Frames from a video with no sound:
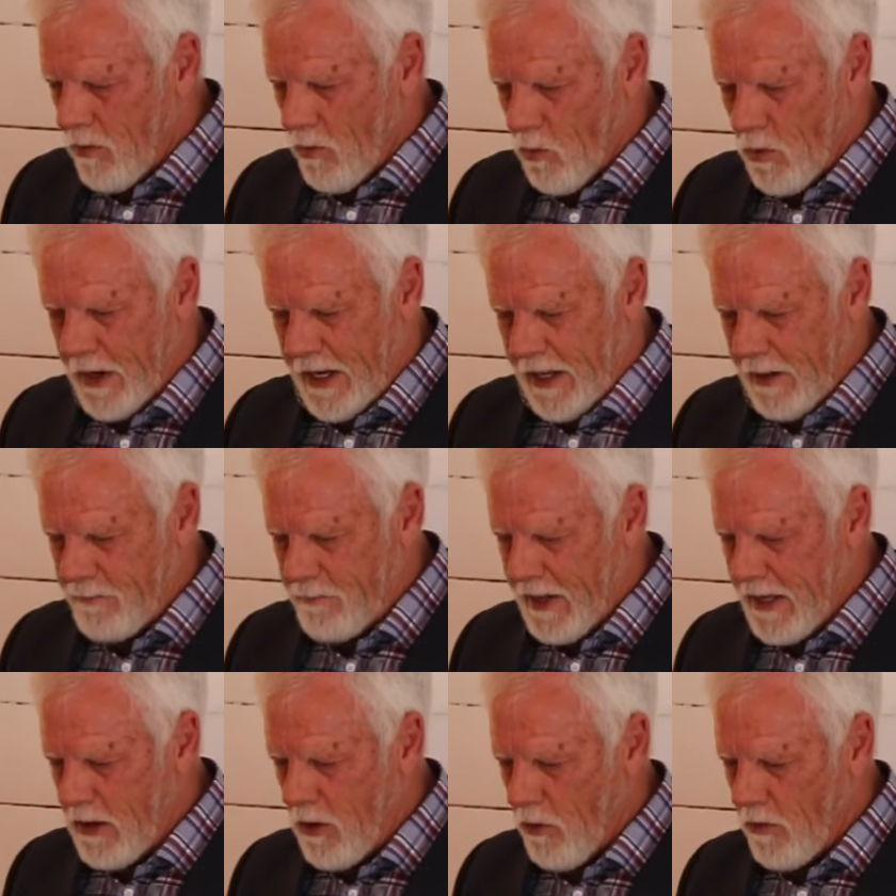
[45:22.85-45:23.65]
Would
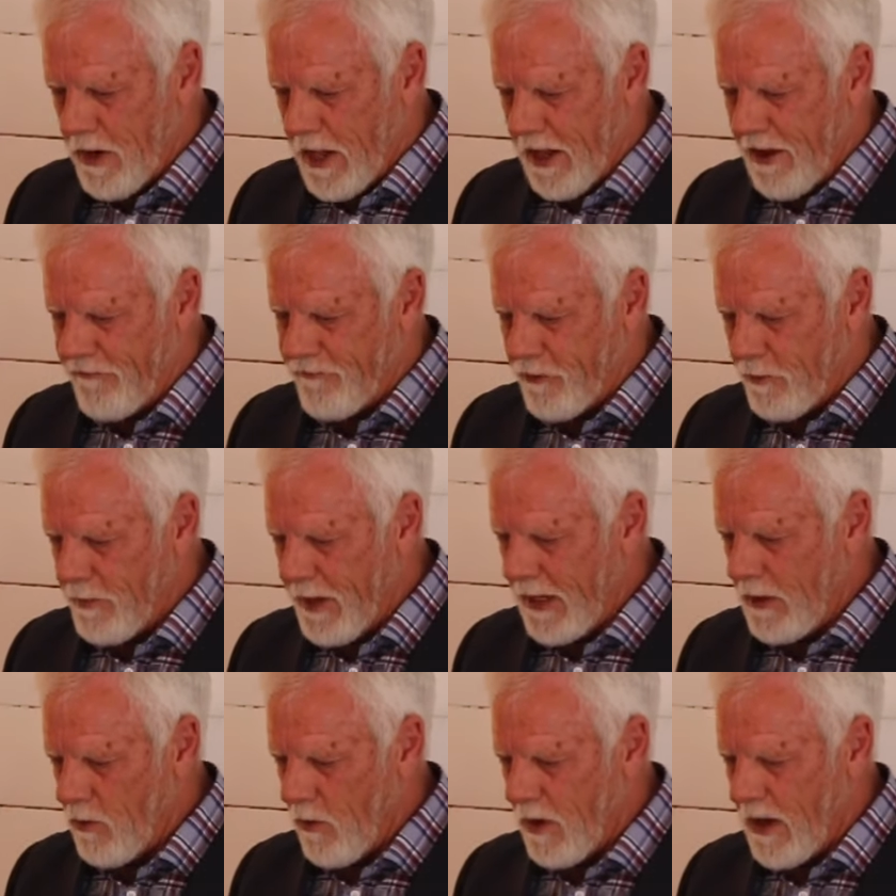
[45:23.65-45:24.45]
it be okay for
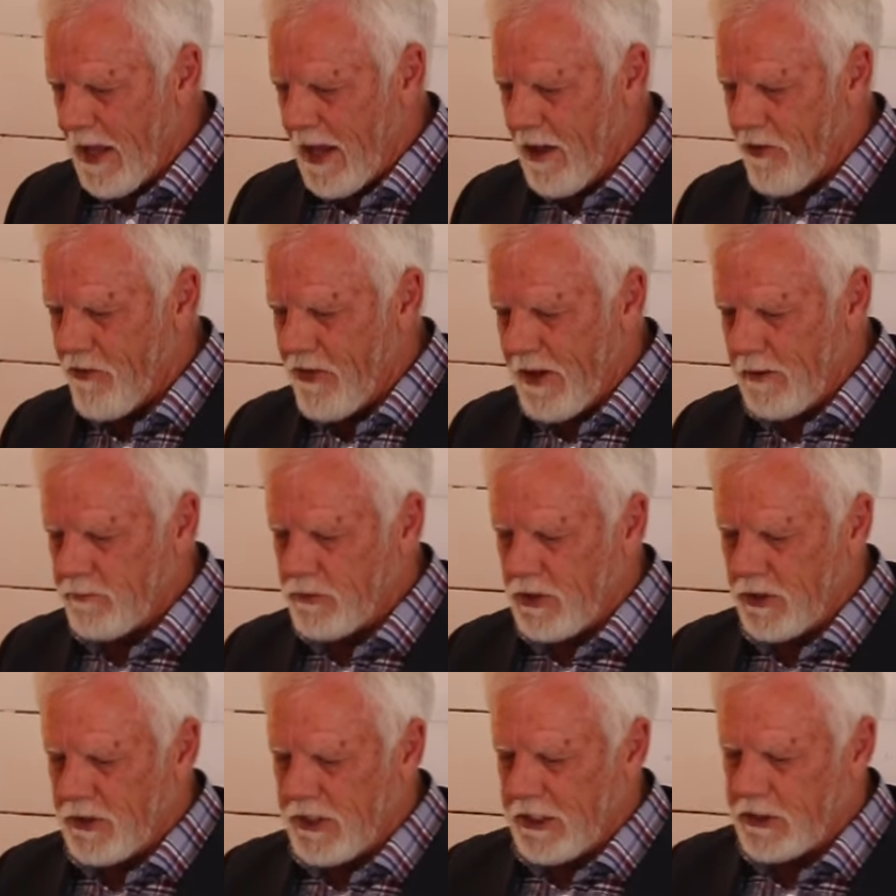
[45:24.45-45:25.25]
me to allow
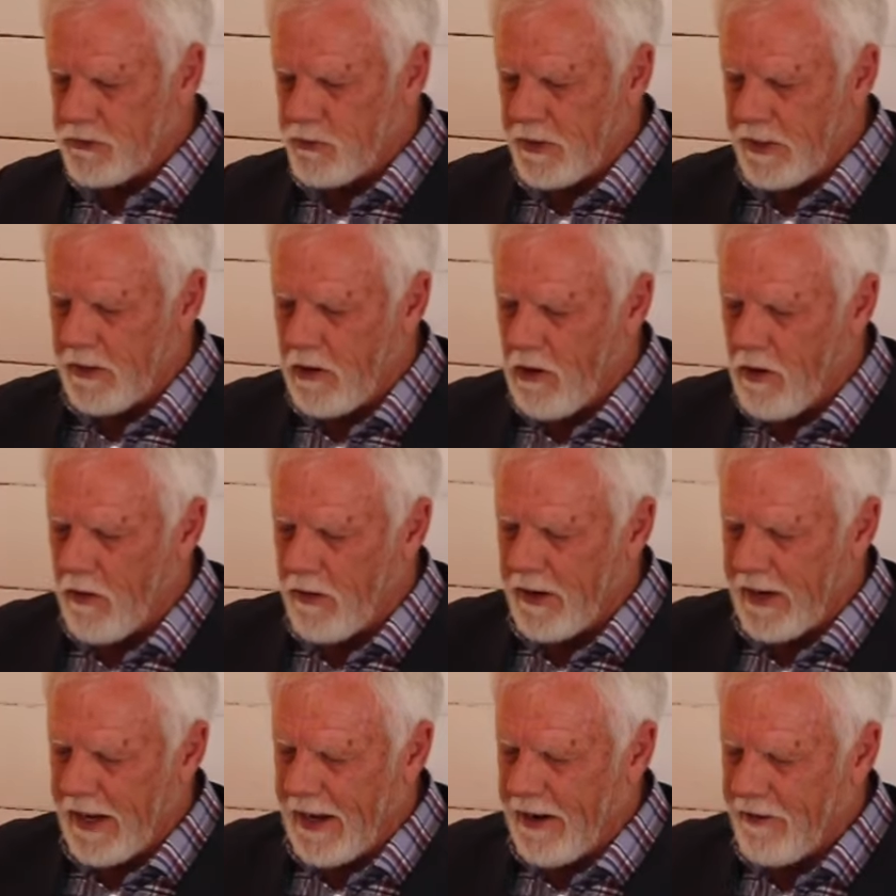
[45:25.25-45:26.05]
them to
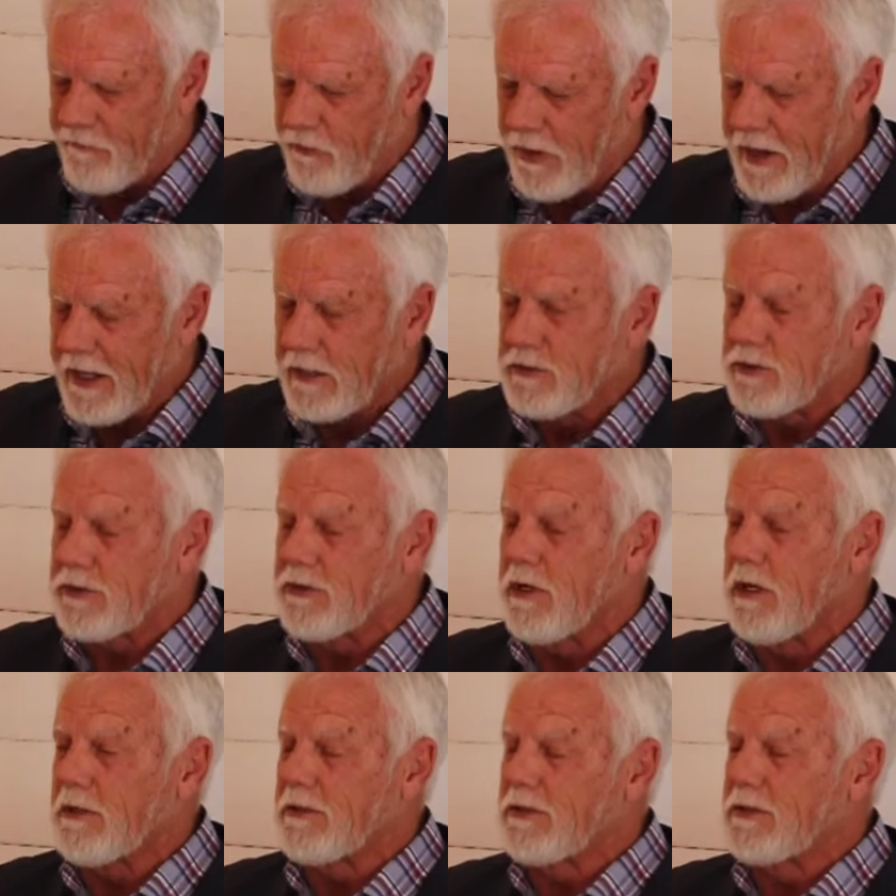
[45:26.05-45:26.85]
disregard every
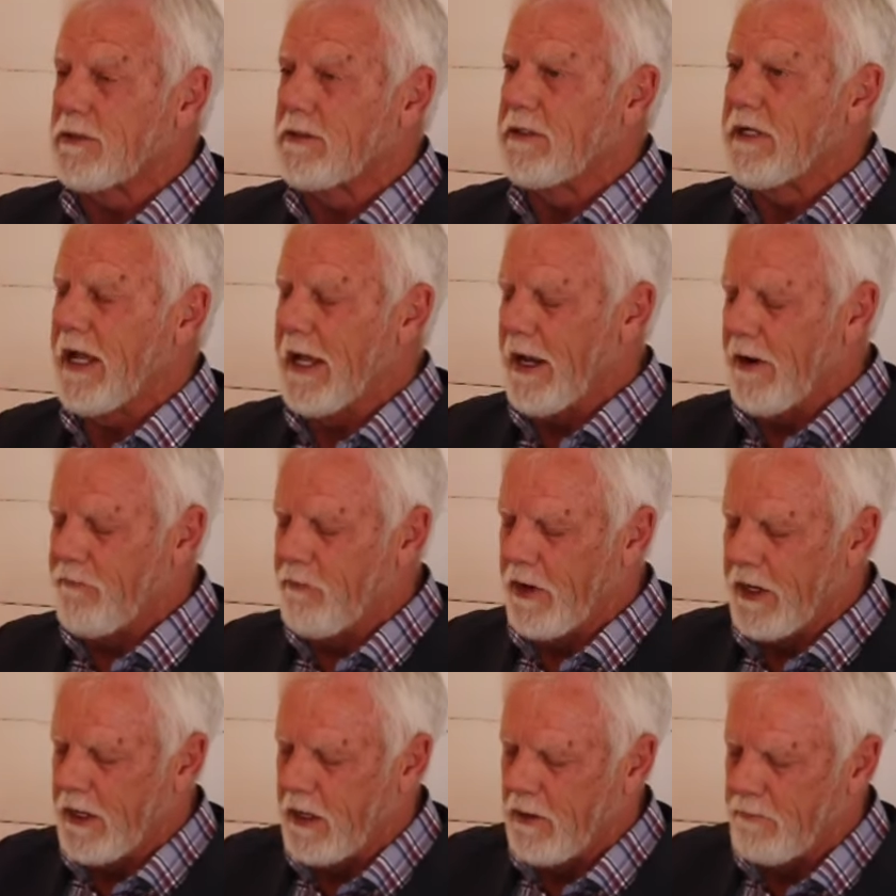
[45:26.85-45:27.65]
instruction,
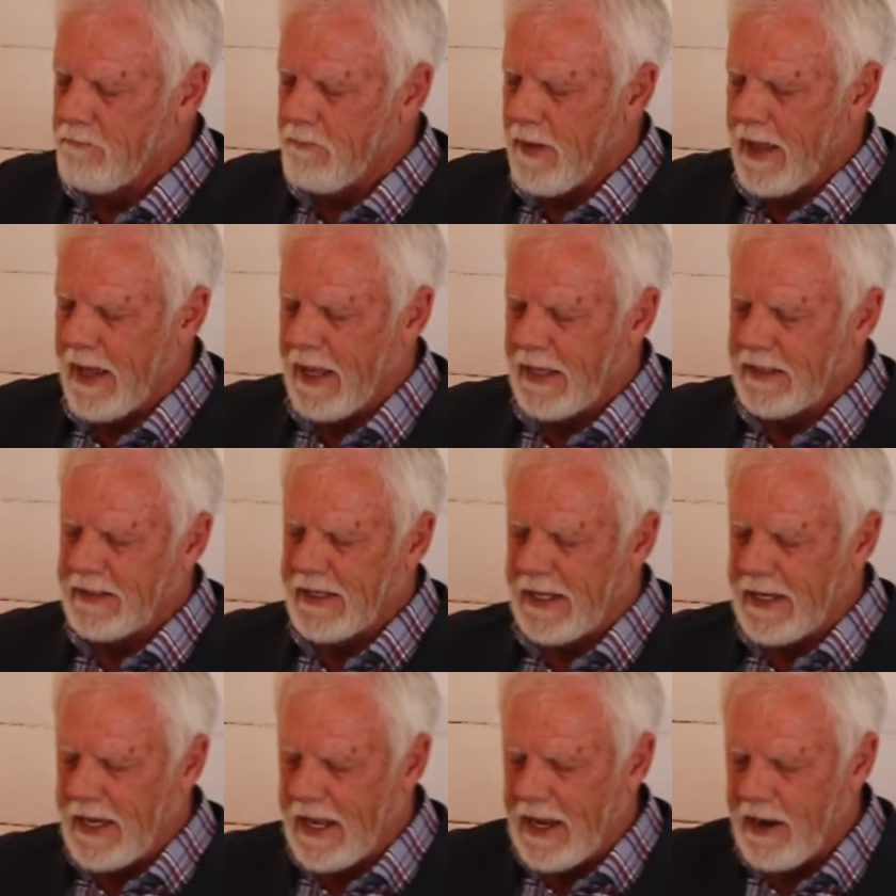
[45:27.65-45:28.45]
every
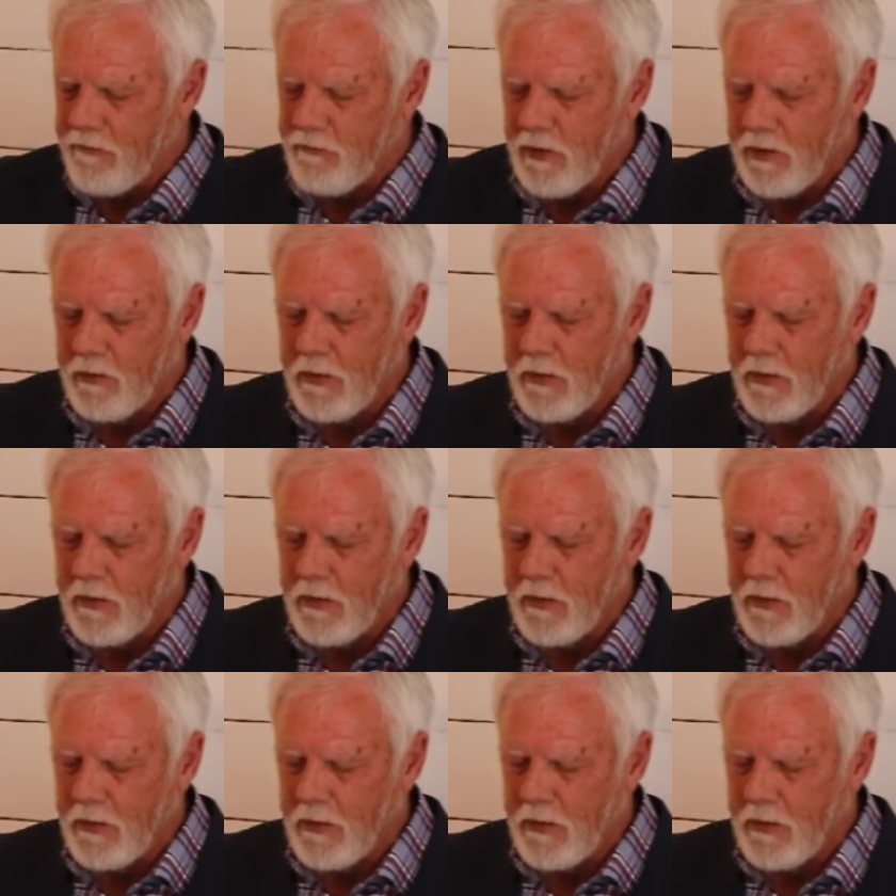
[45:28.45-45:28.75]
command, and every